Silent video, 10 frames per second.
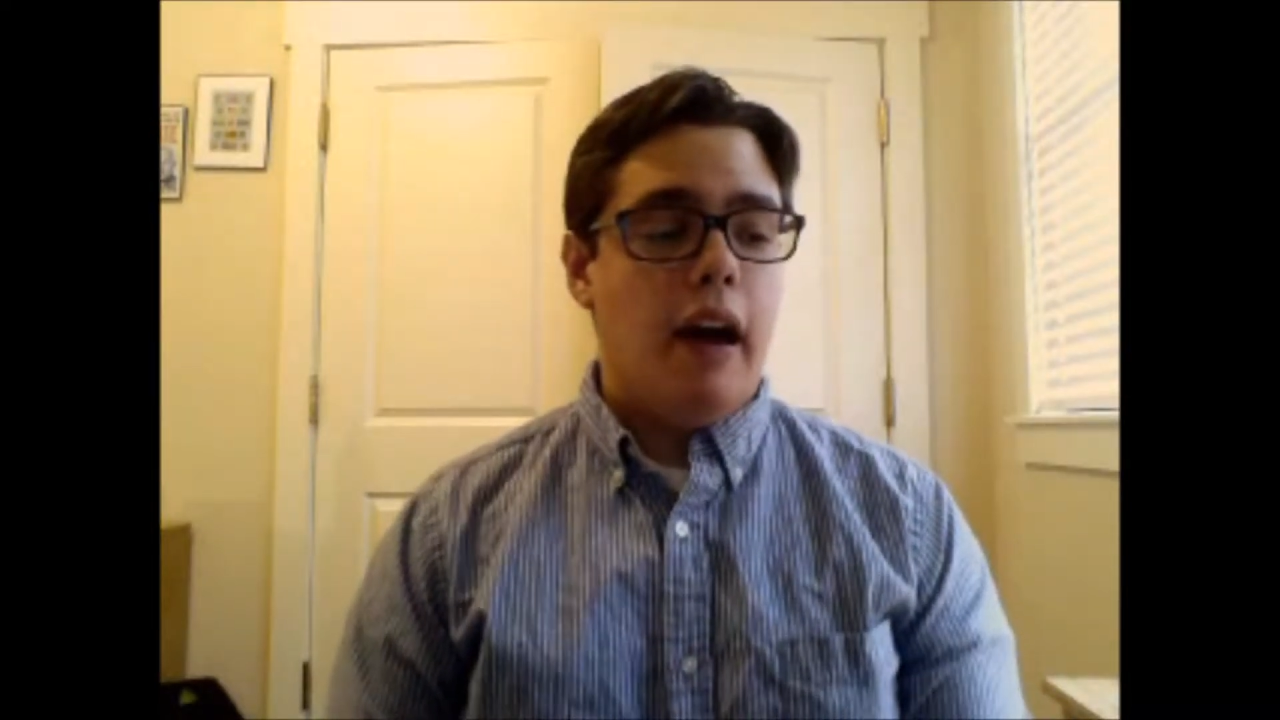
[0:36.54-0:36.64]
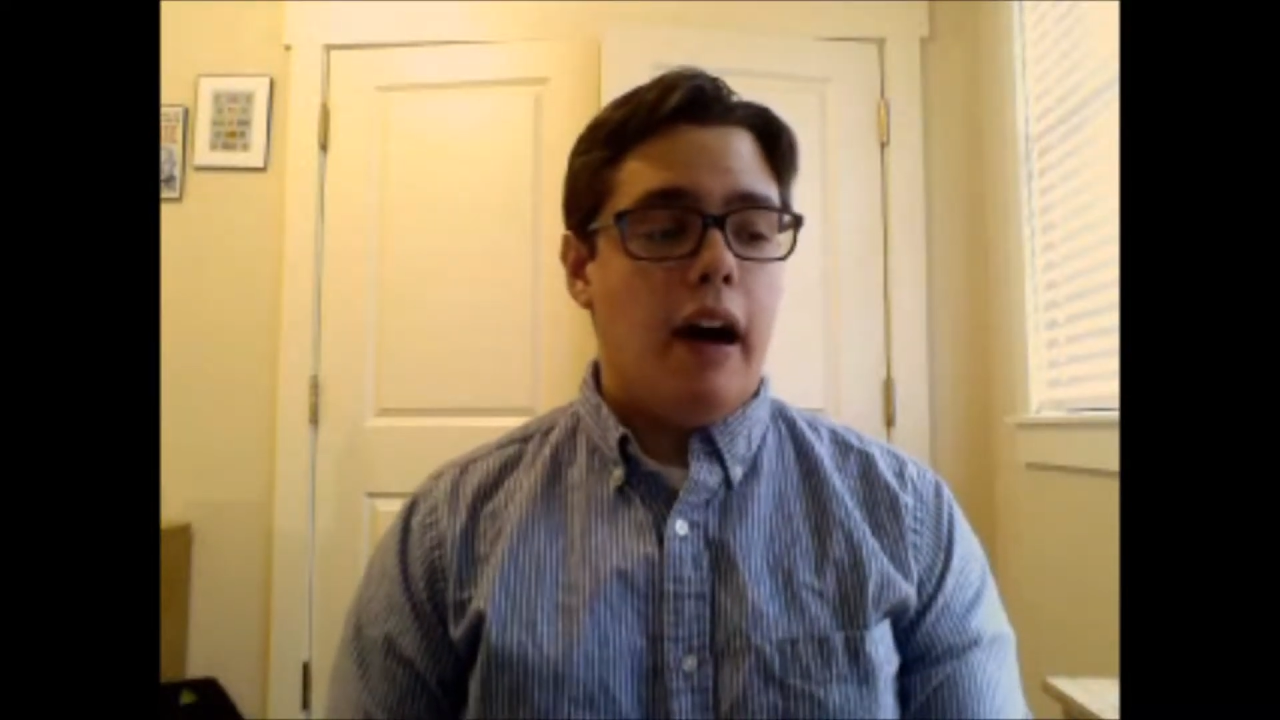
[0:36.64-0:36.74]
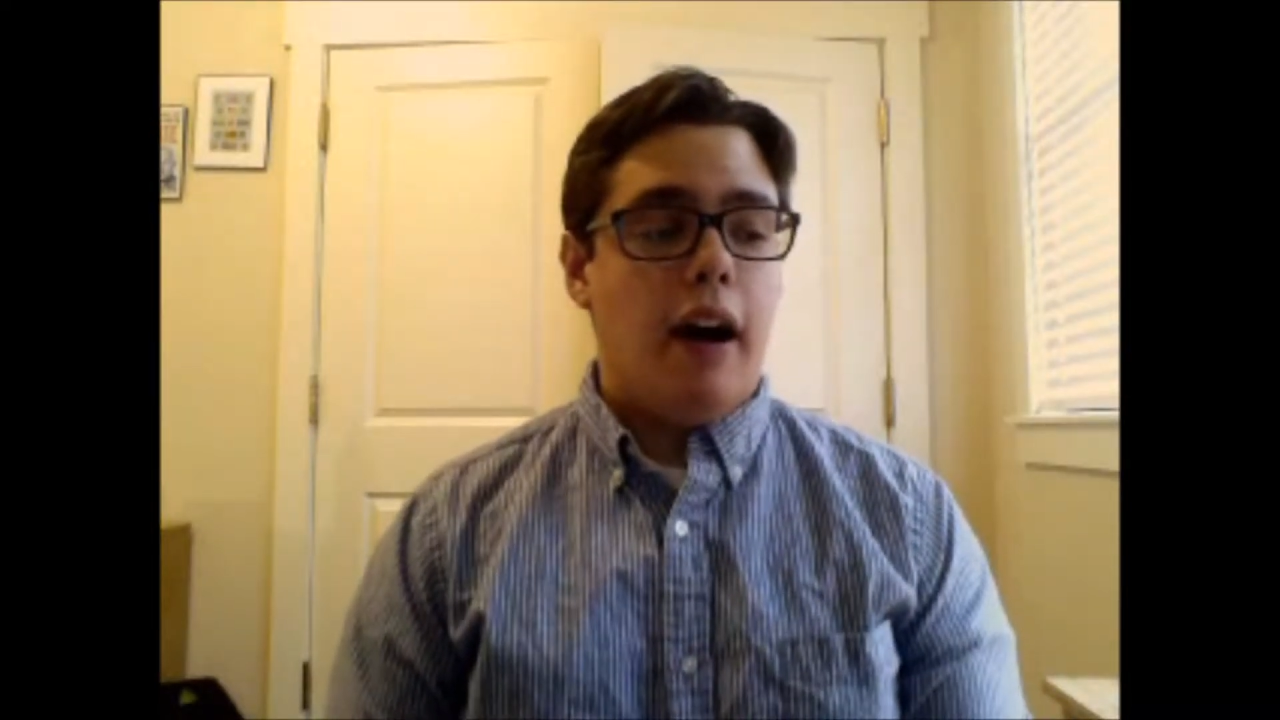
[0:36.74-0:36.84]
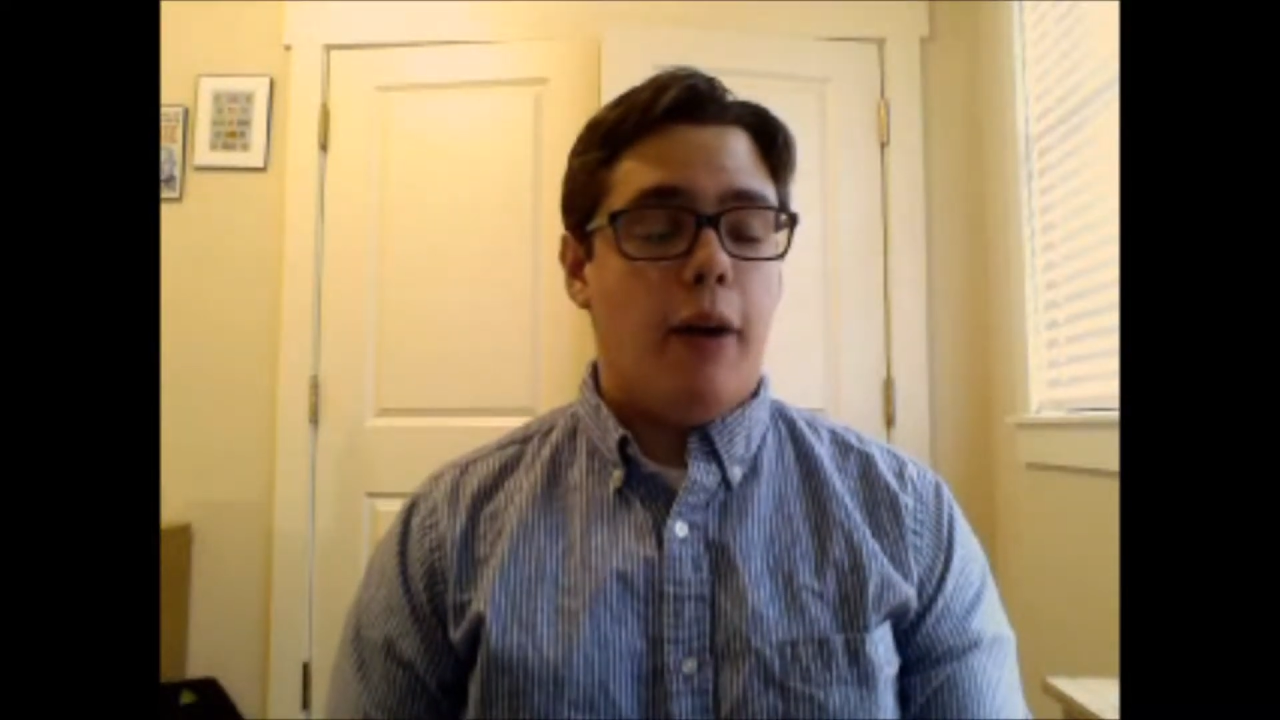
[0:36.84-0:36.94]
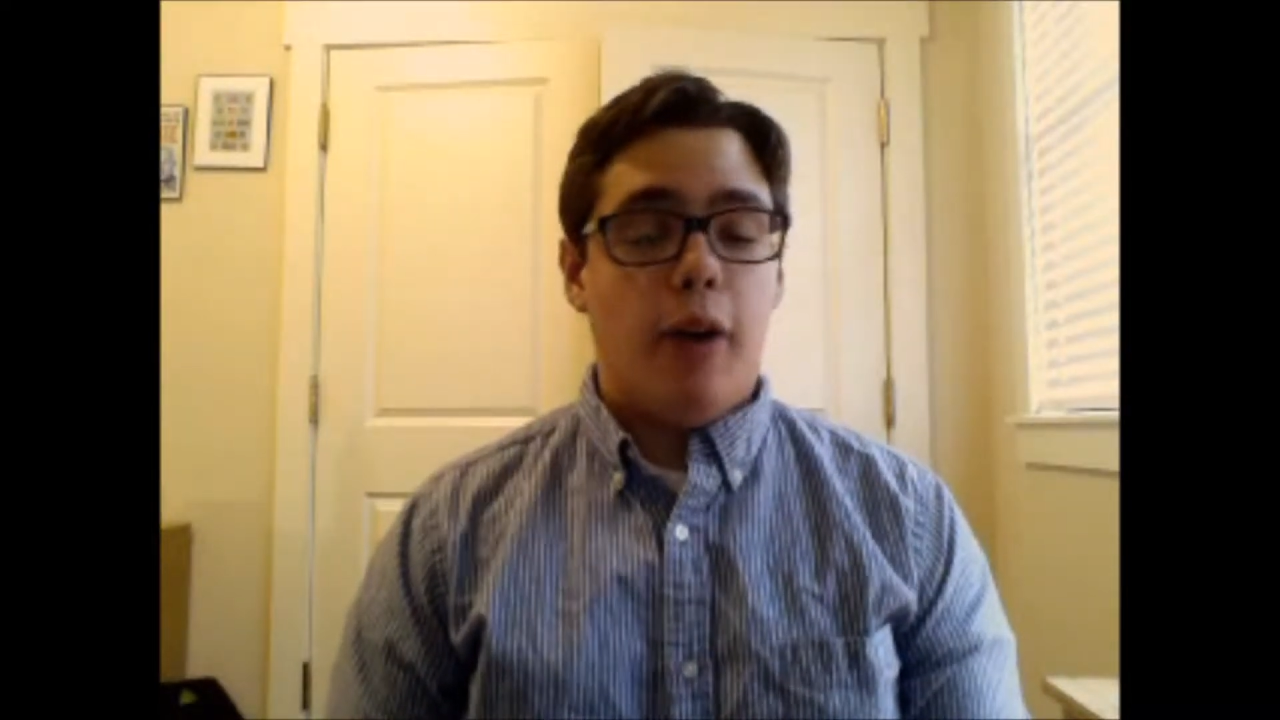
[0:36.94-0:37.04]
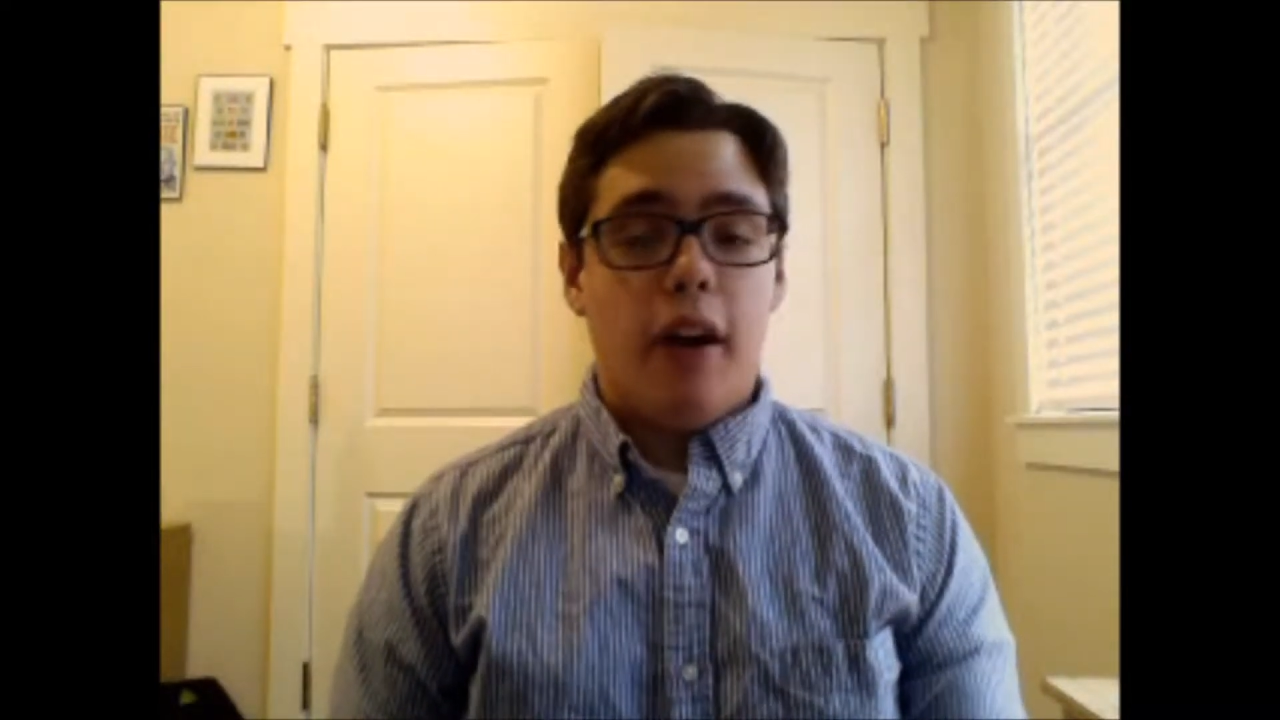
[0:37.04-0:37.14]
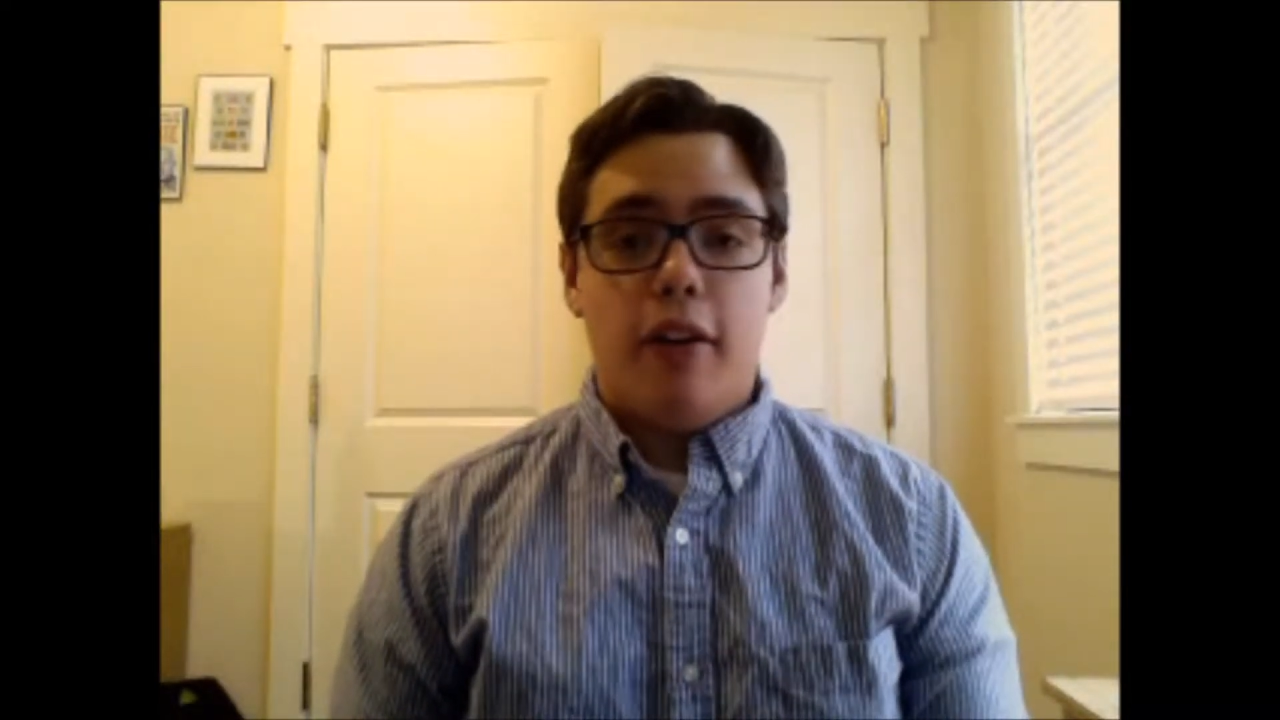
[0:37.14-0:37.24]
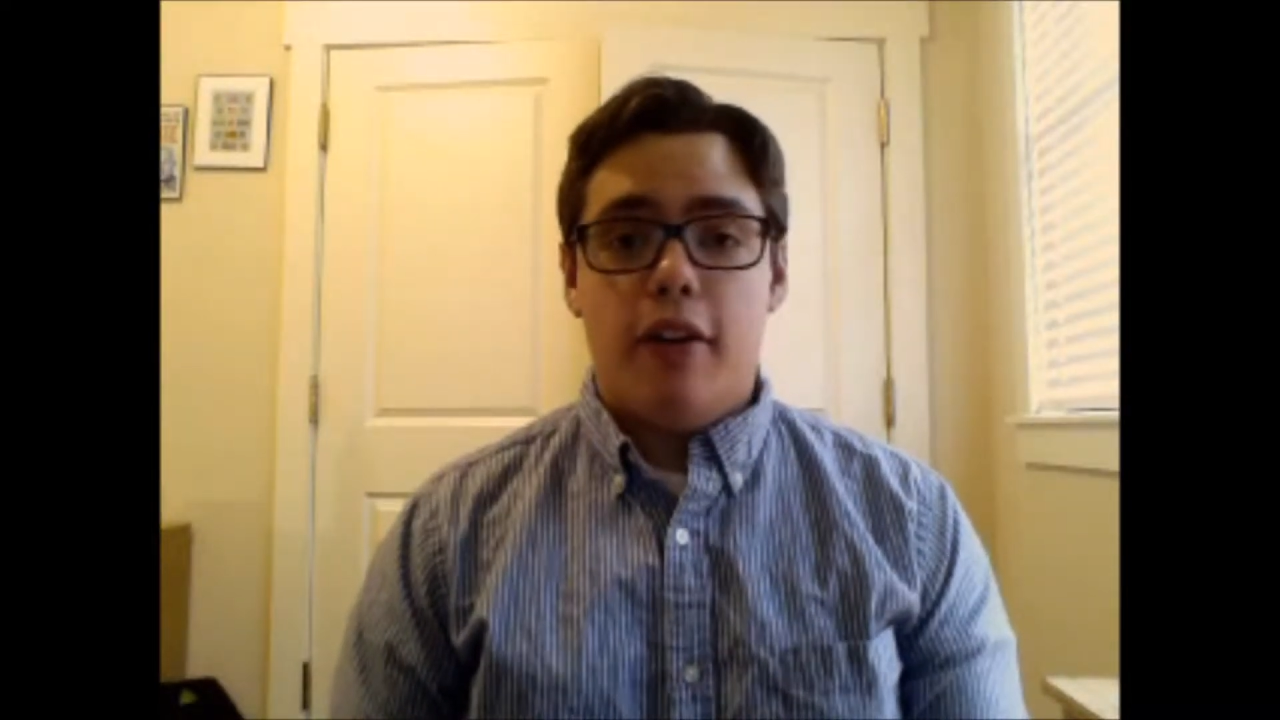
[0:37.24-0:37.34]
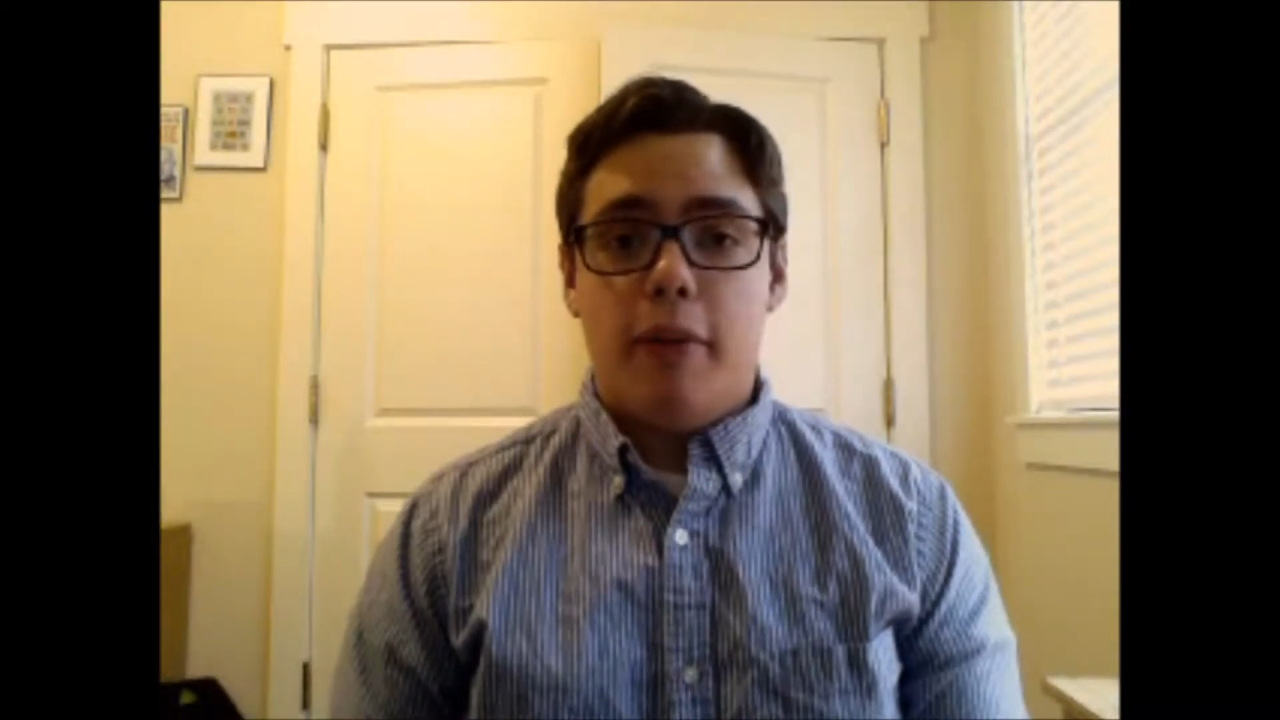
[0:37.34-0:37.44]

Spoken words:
What I learned